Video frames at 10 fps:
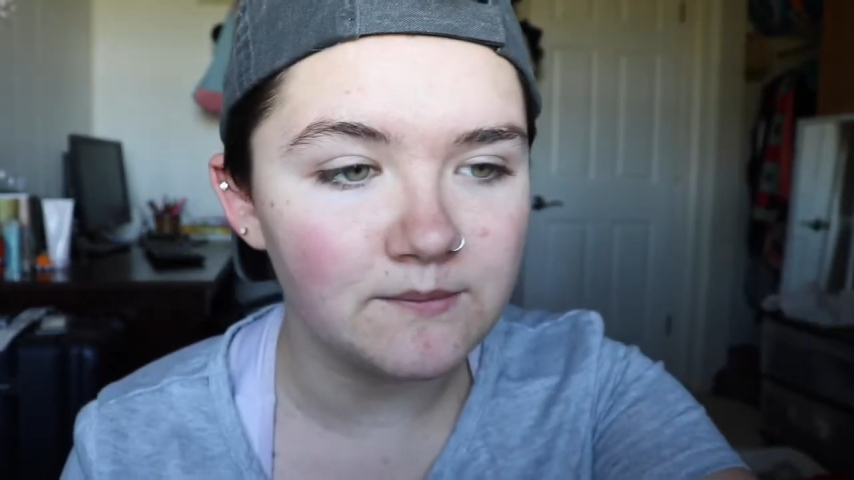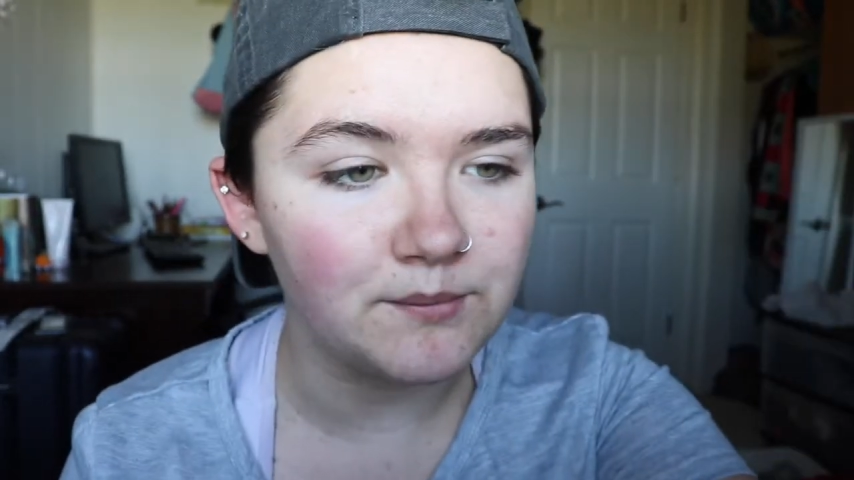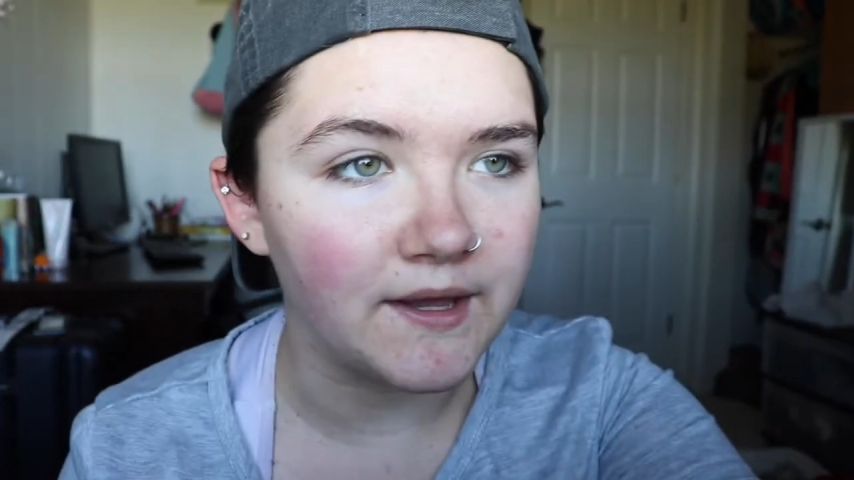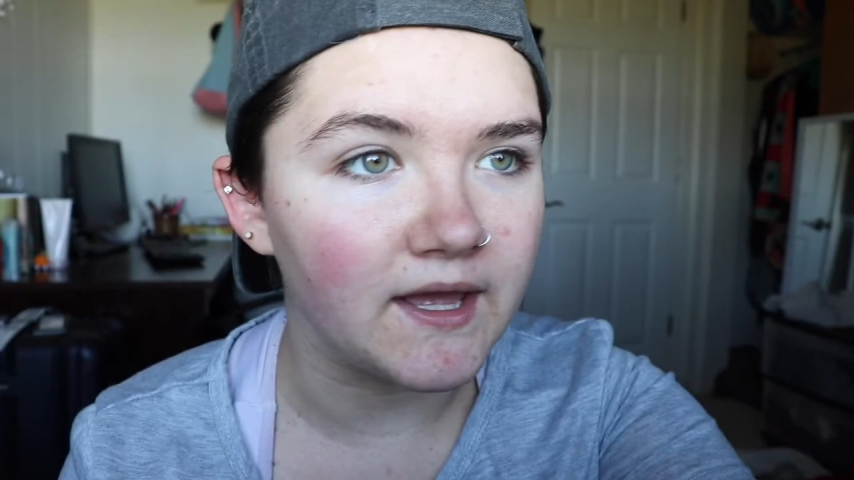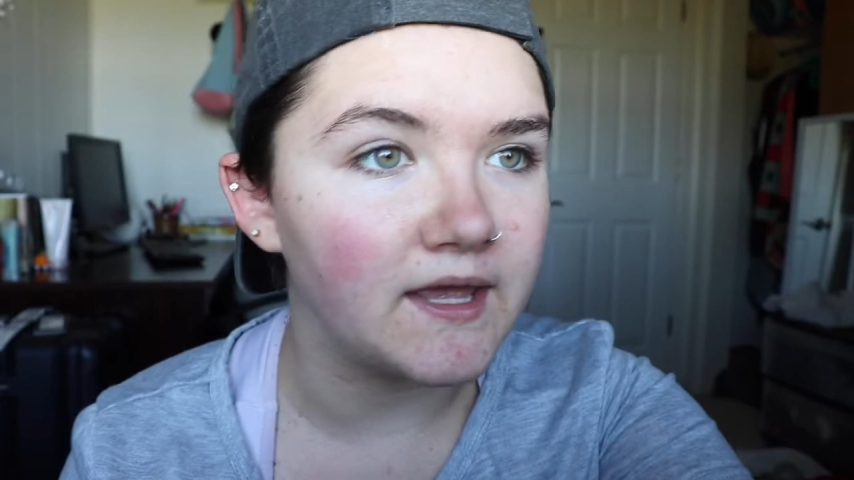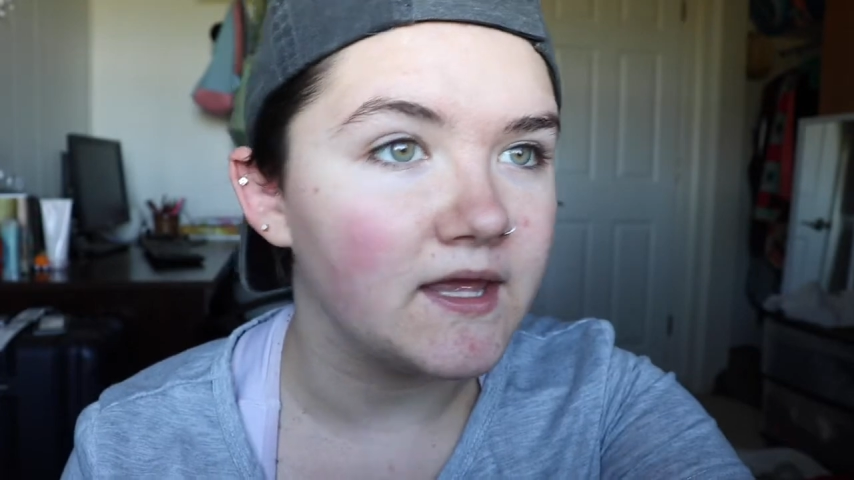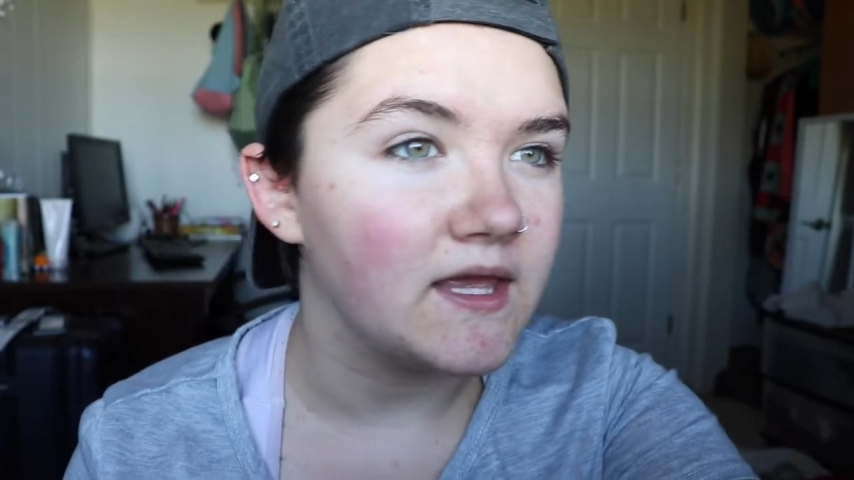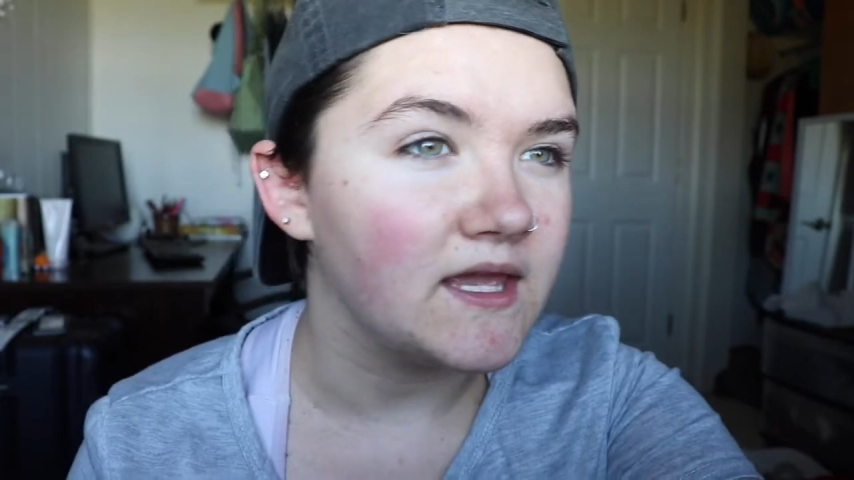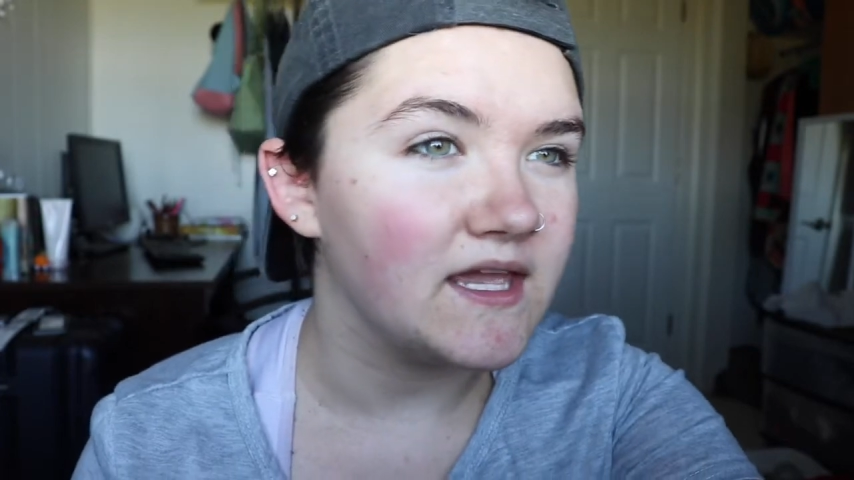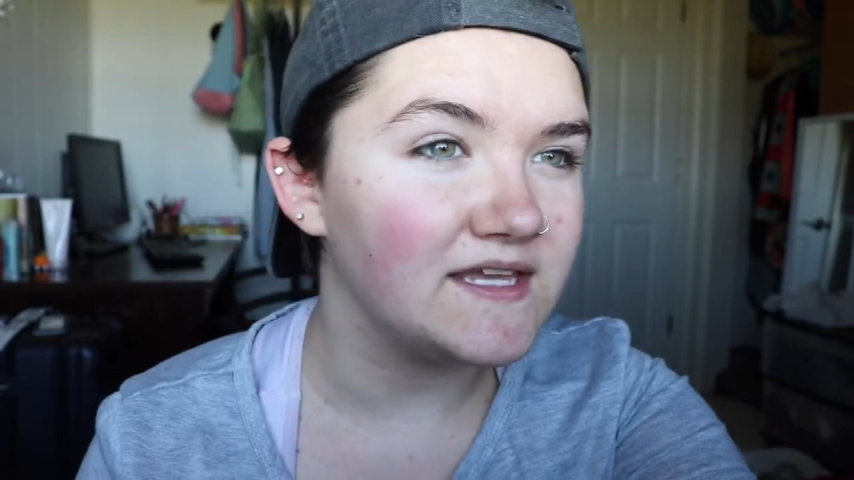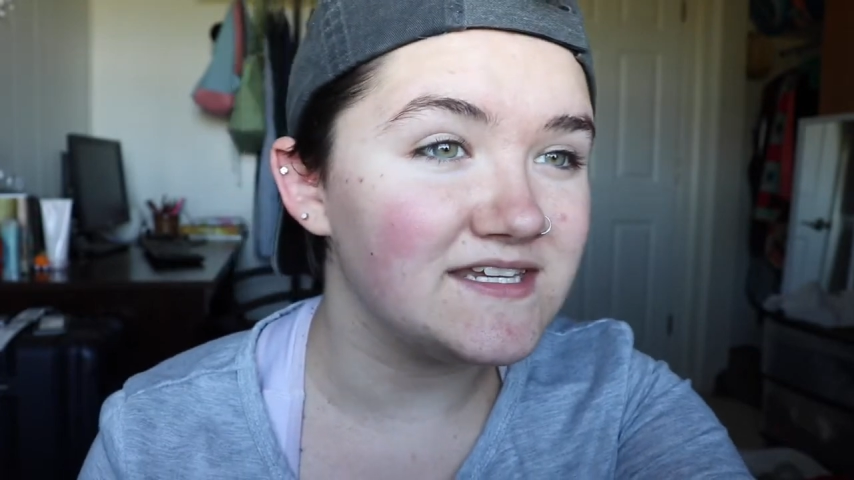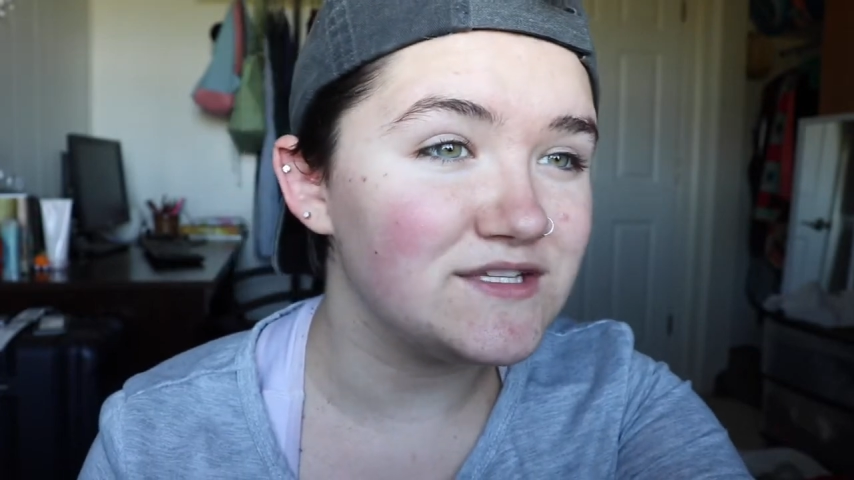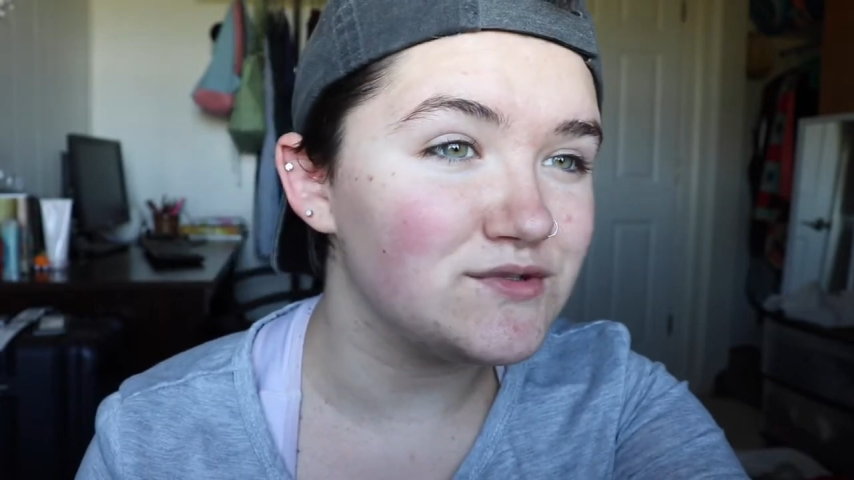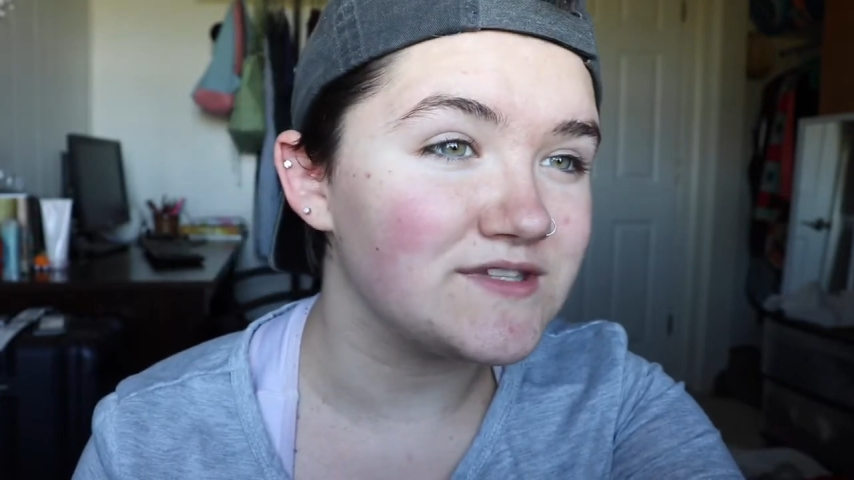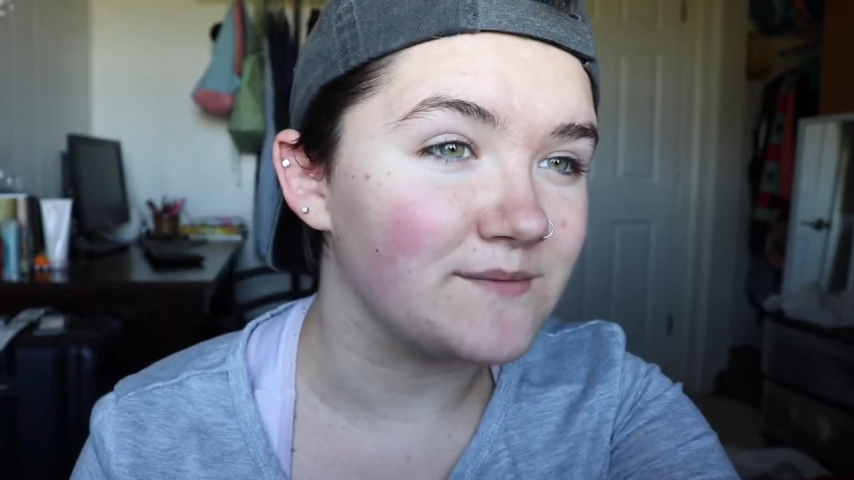but it did
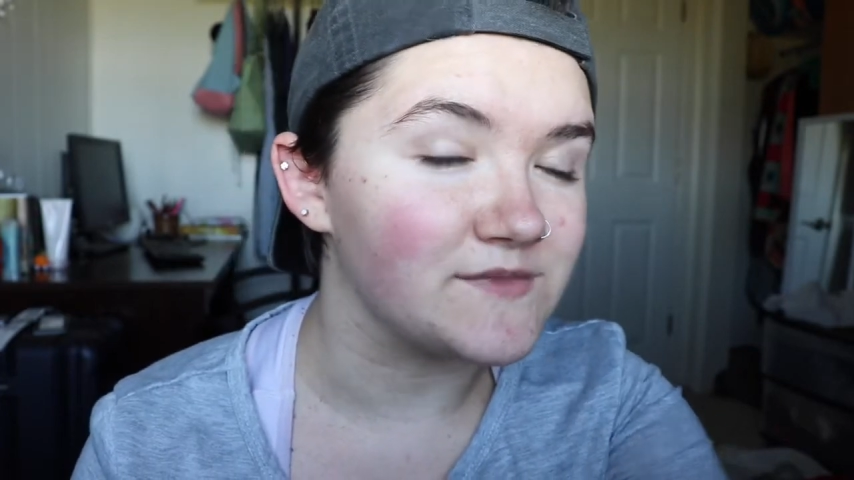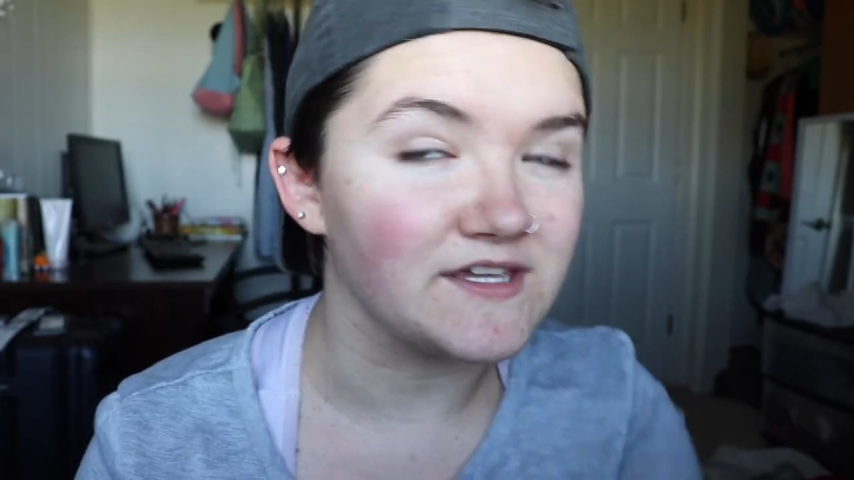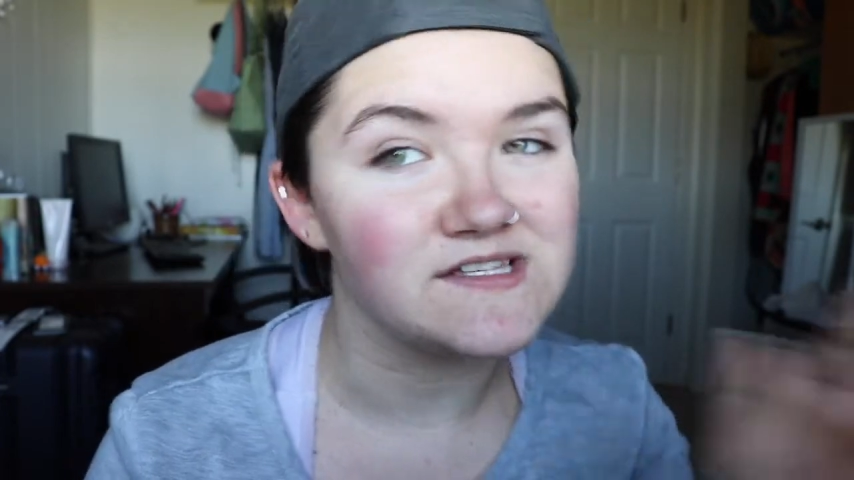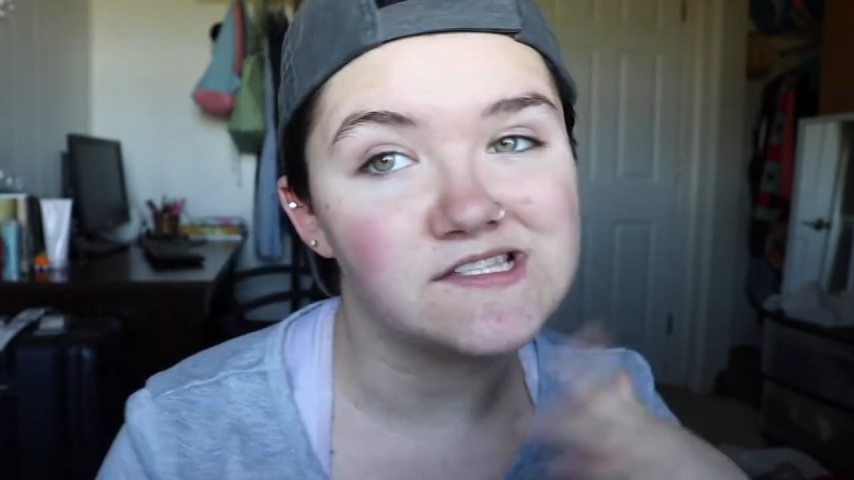do something.